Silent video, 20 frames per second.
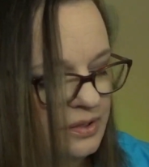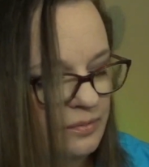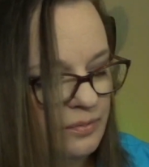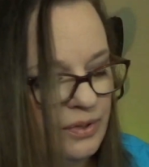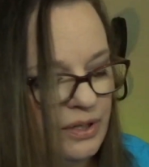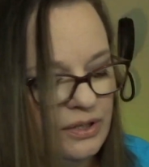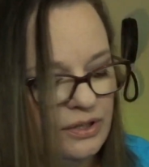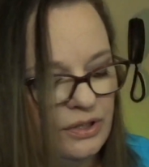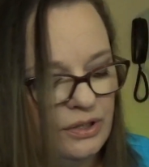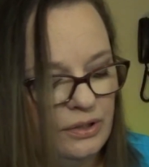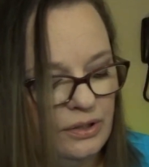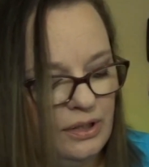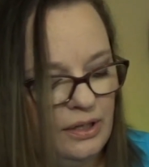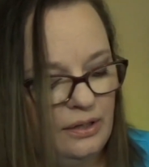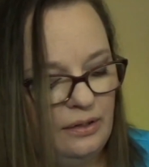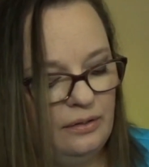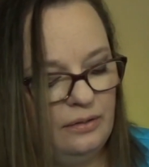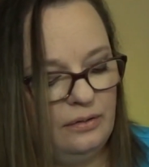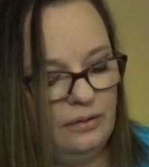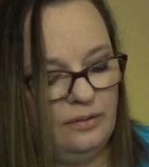put some pressure.
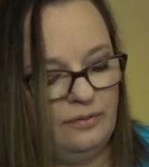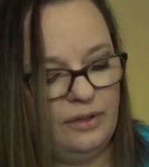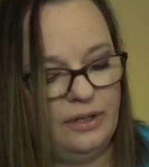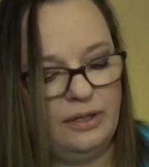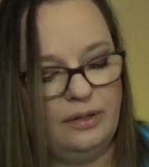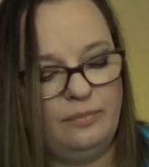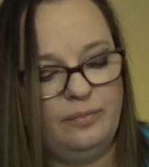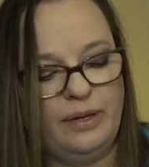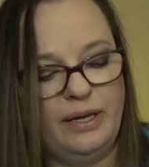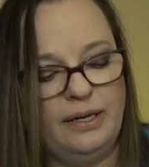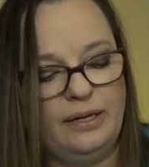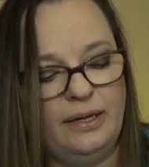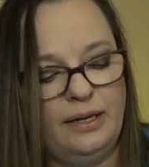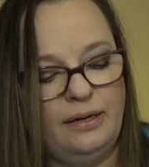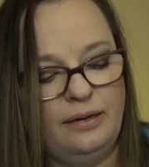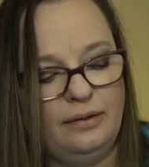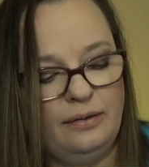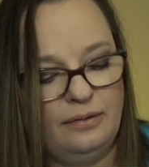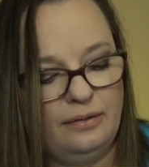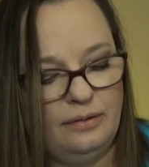Yep, I've got a
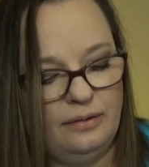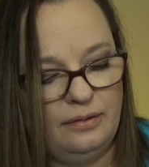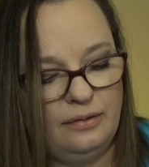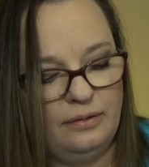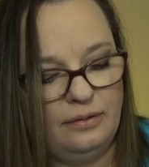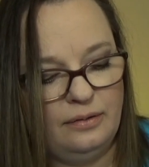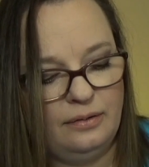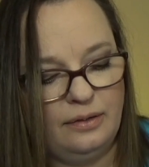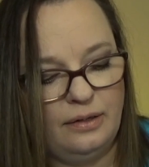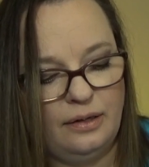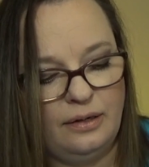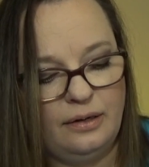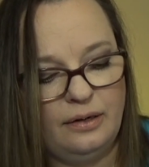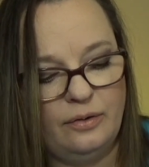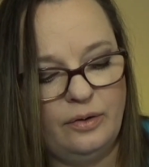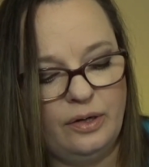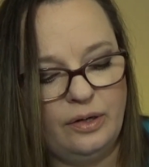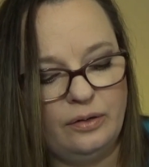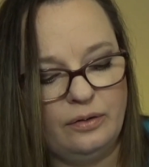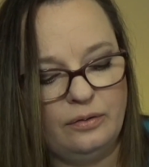Band-Aid.
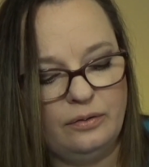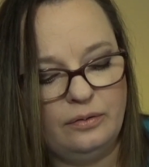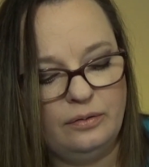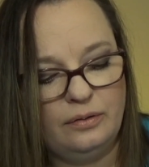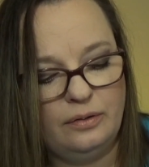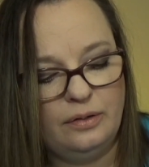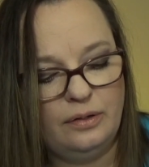There we go.